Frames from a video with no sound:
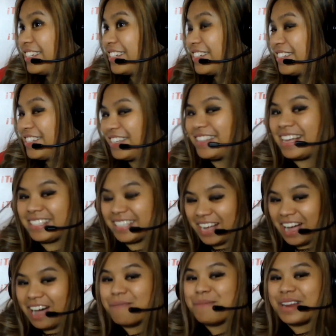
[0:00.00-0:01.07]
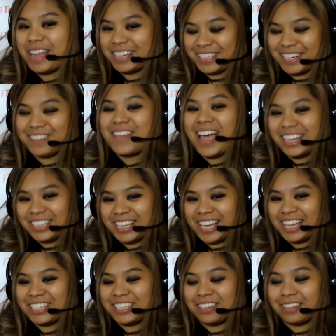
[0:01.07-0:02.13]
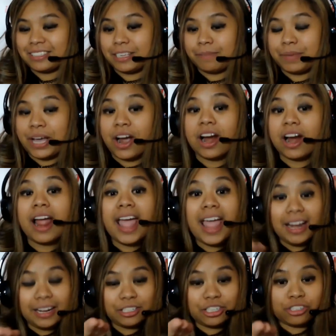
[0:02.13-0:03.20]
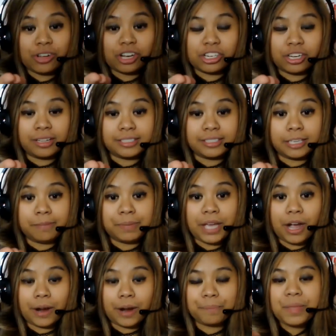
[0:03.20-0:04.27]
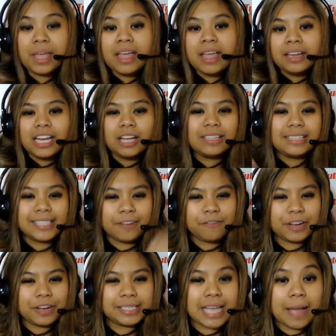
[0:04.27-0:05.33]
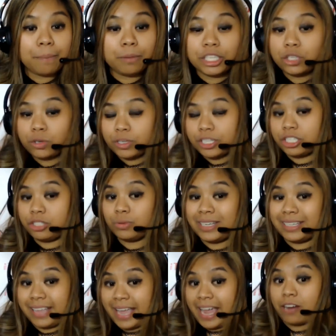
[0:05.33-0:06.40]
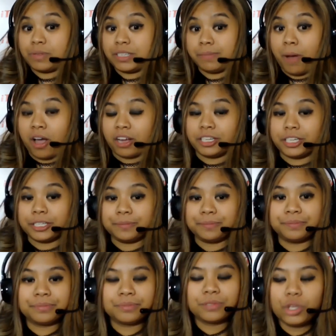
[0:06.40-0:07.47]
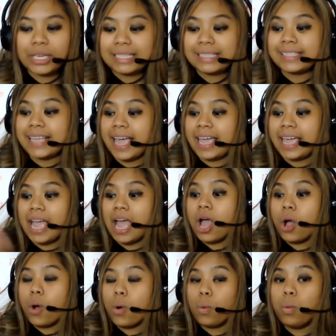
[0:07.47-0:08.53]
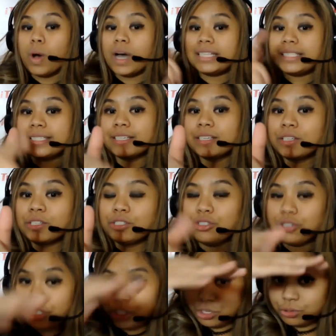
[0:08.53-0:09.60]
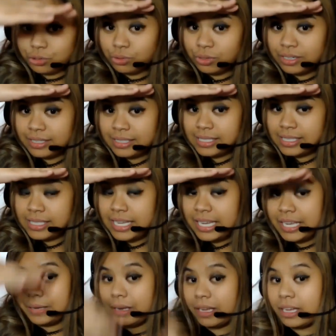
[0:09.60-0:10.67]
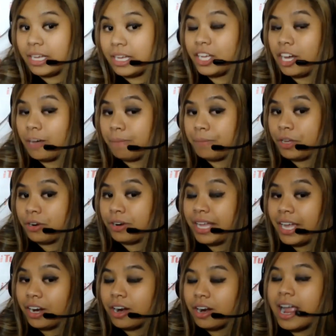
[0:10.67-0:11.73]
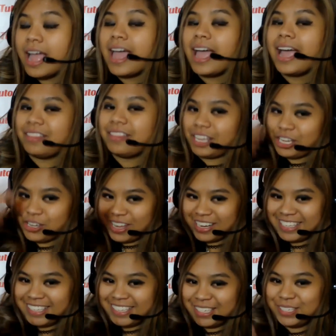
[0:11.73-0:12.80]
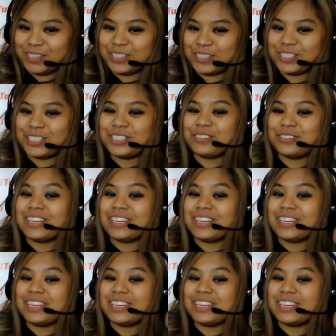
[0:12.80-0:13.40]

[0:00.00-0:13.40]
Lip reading: So that's a combination of educational TPR and instructional TPR. Now, let's say, for example, your student can't respond. You can say, "What do you see?" Cup your ear, and then you can assist your student.